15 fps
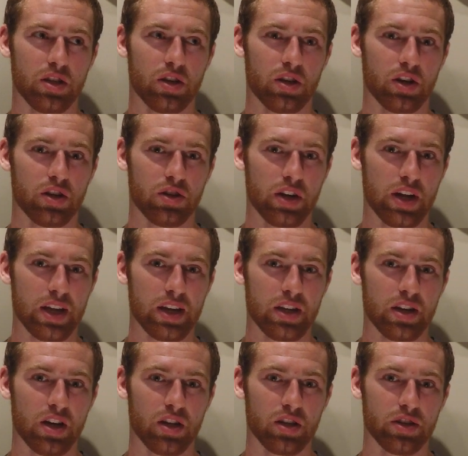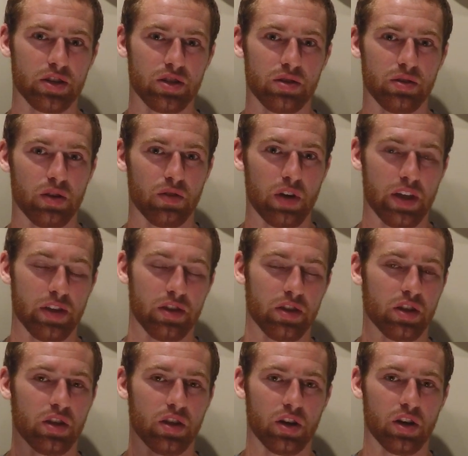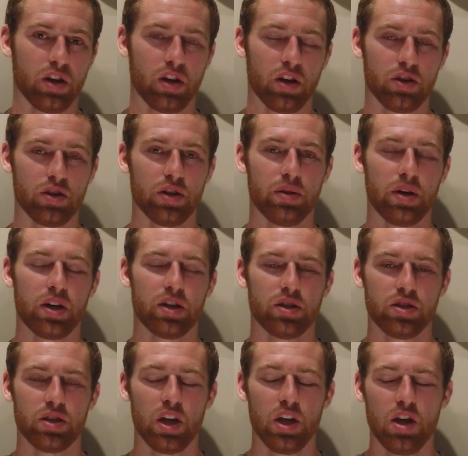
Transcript: to $180 rather than $100.